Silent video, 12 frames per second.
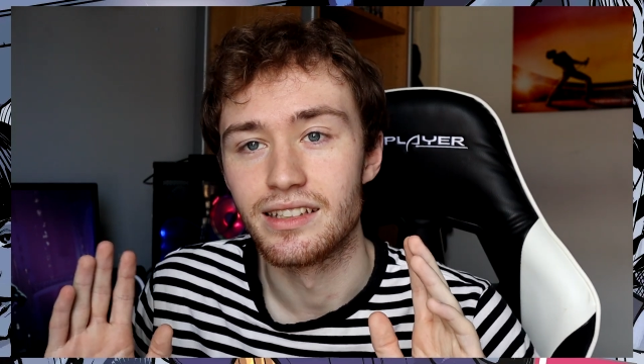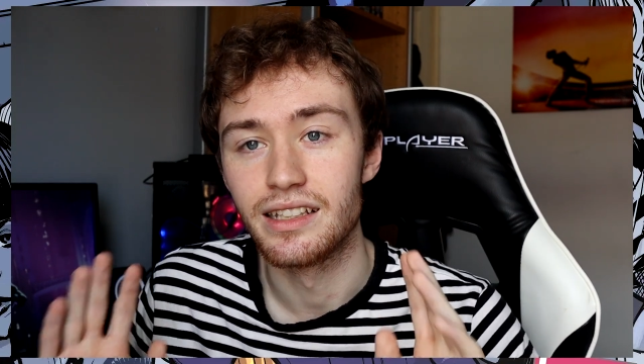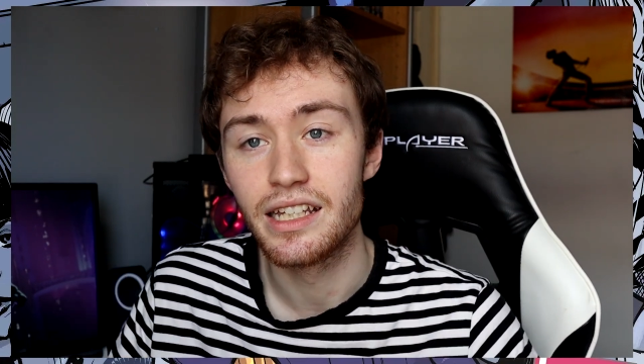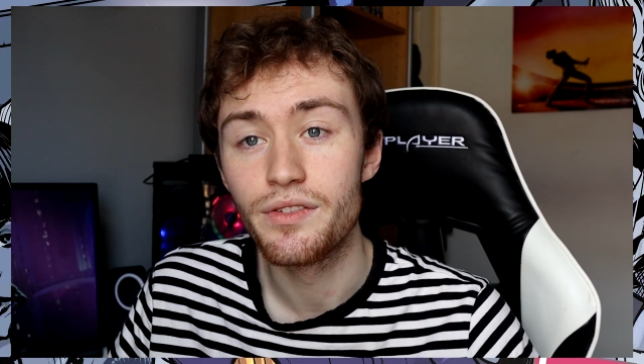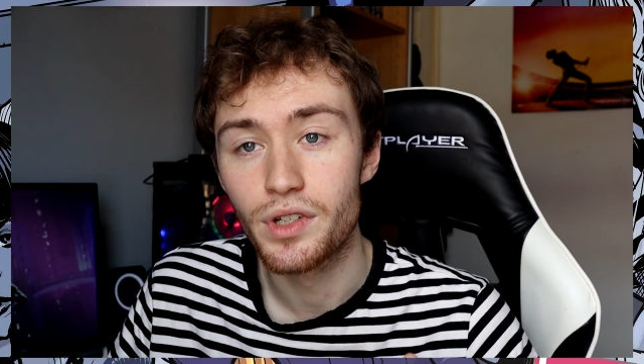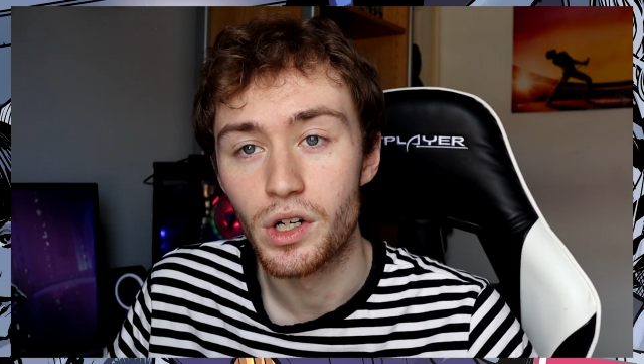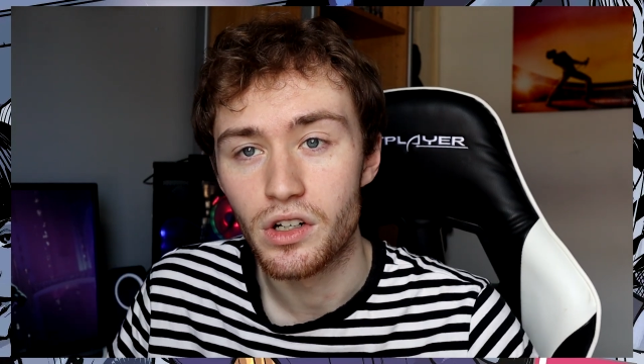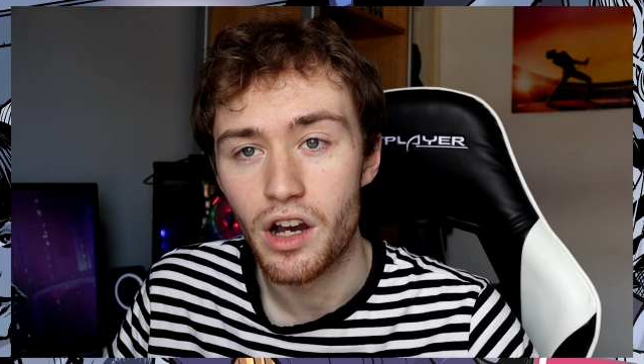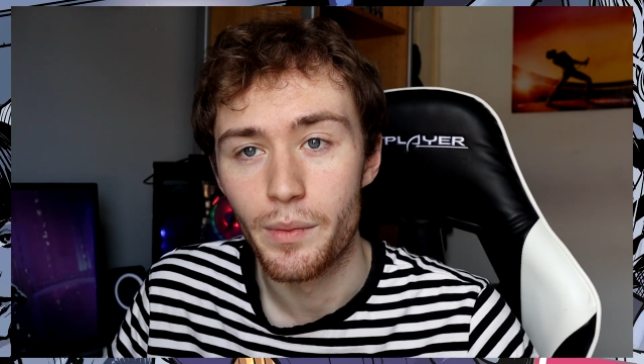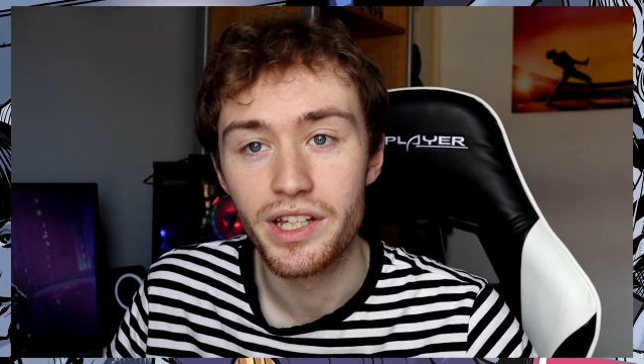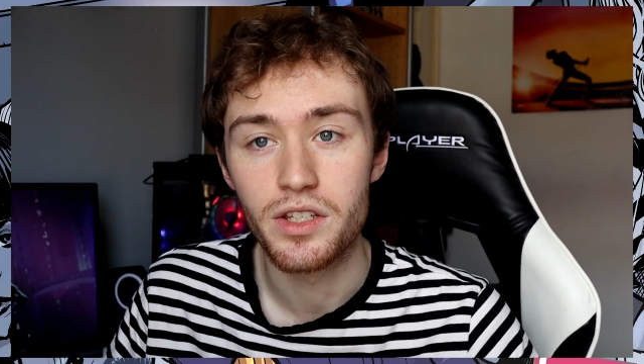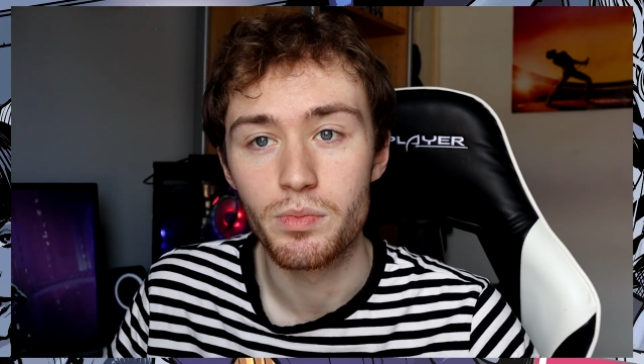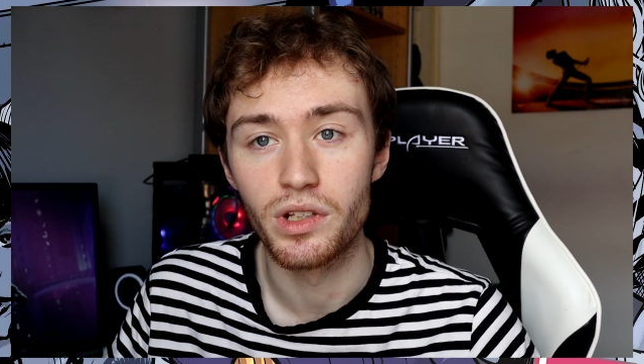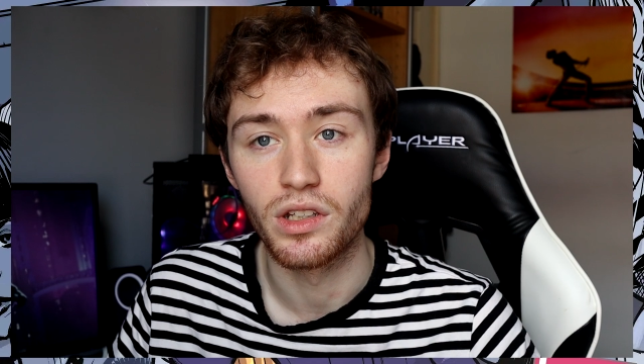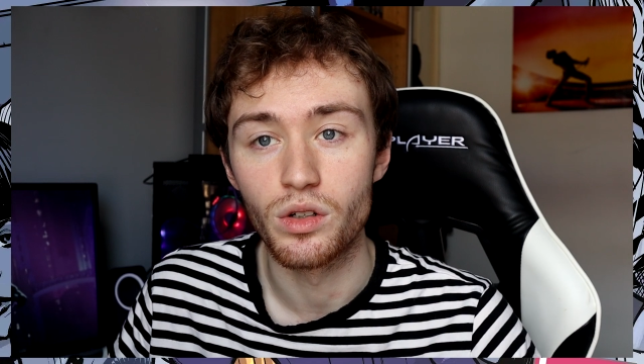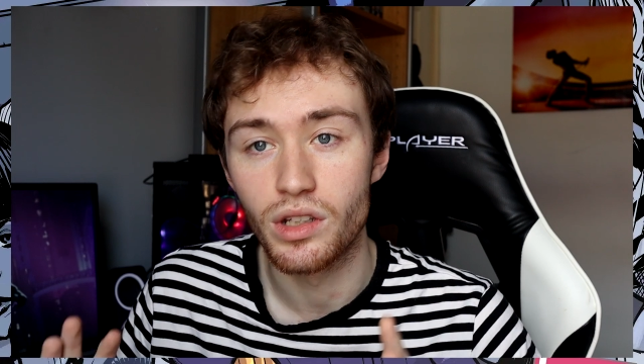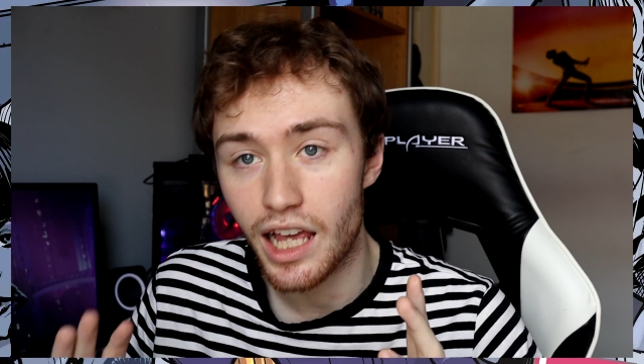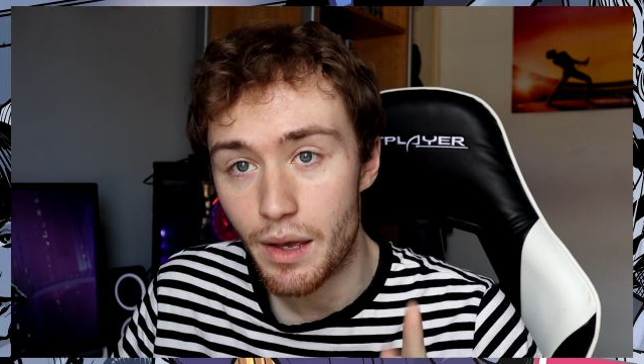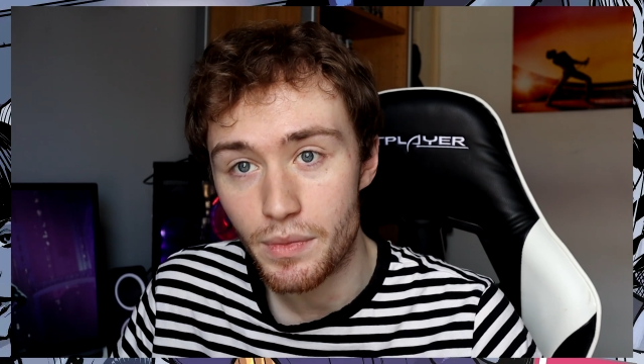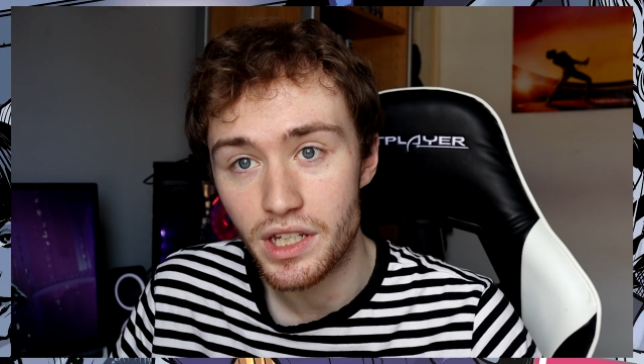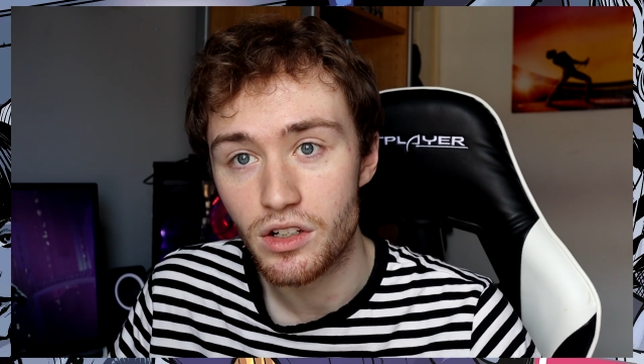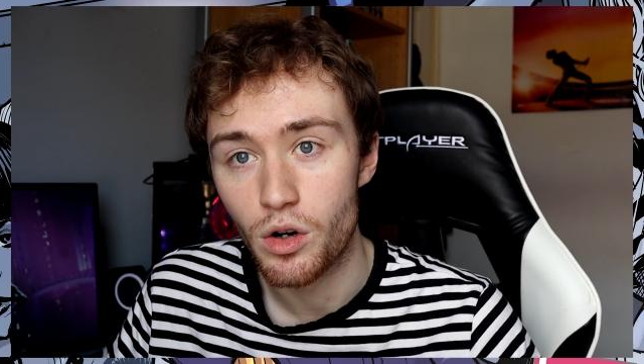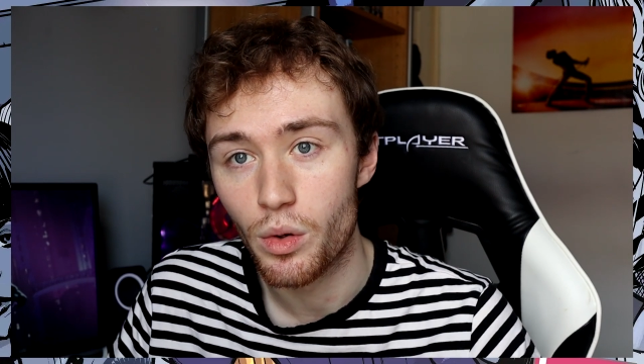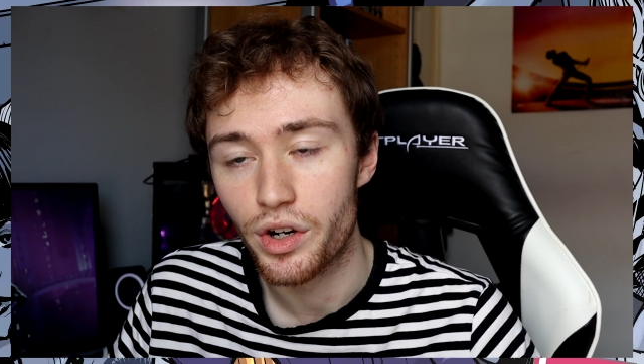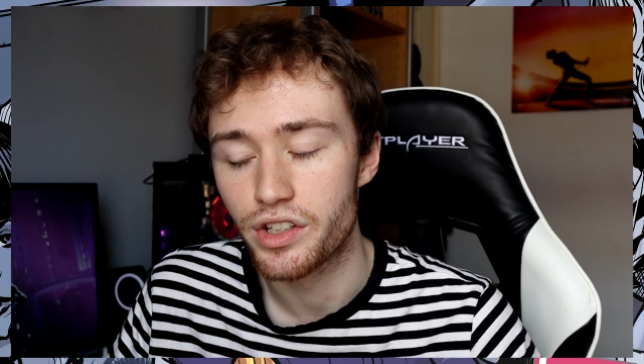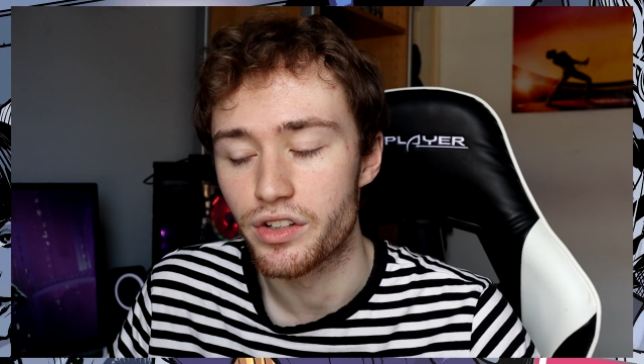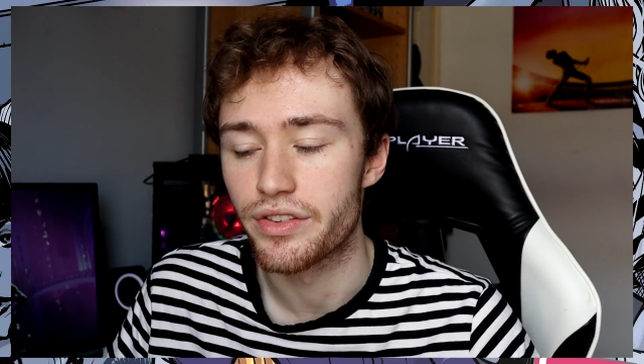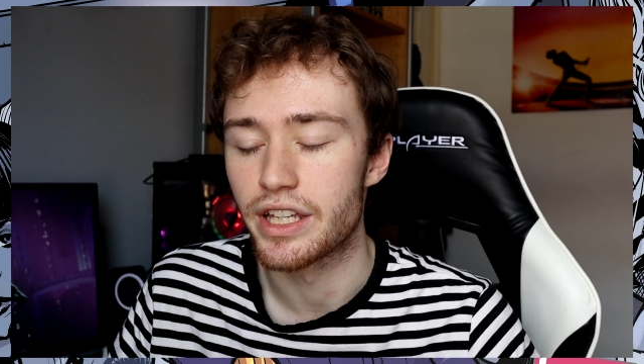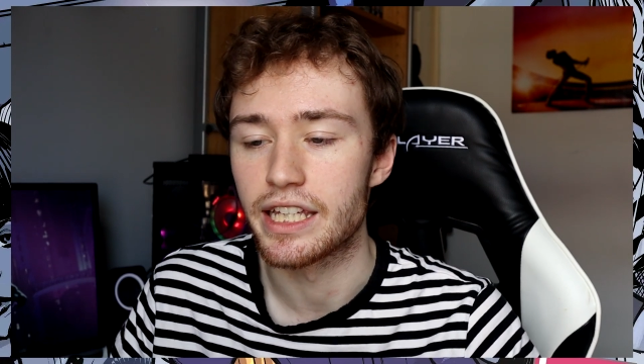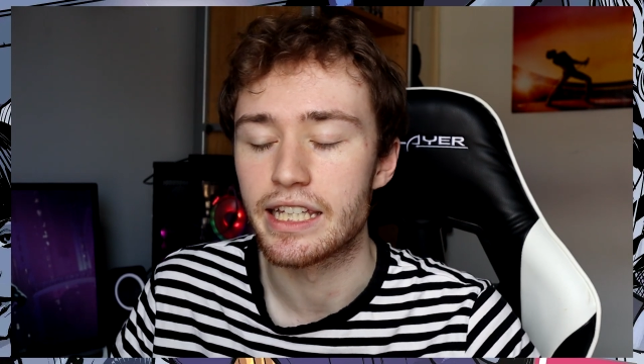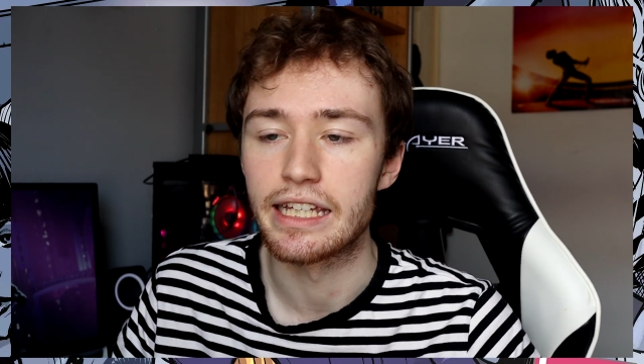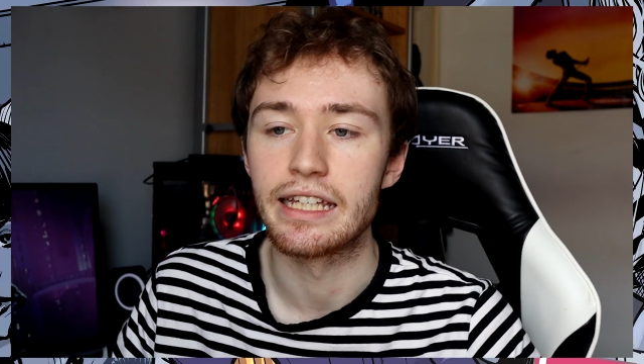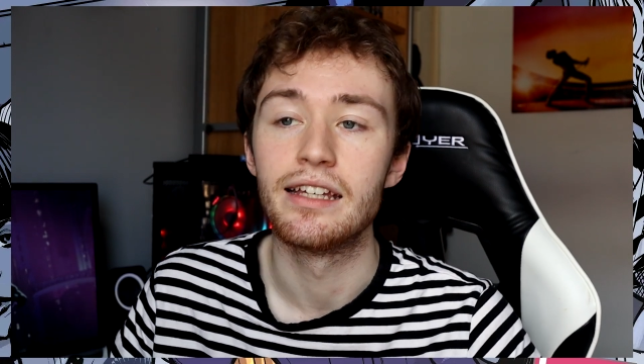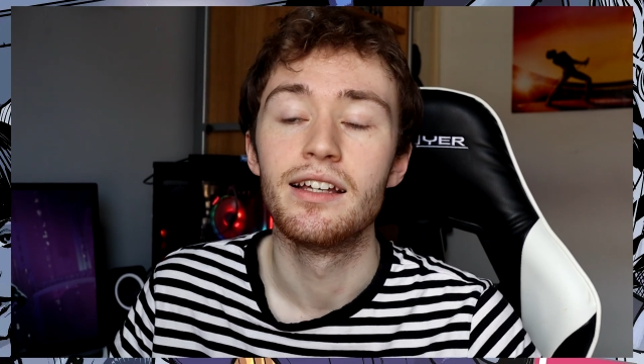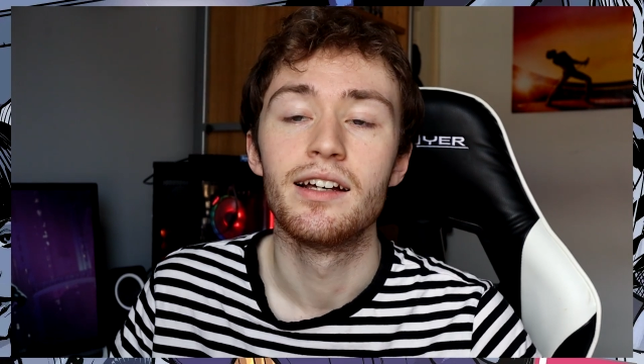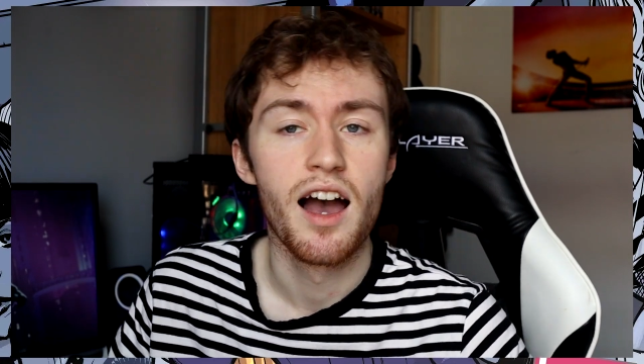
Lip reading: Leave your comments below. Let me know what you're thinking.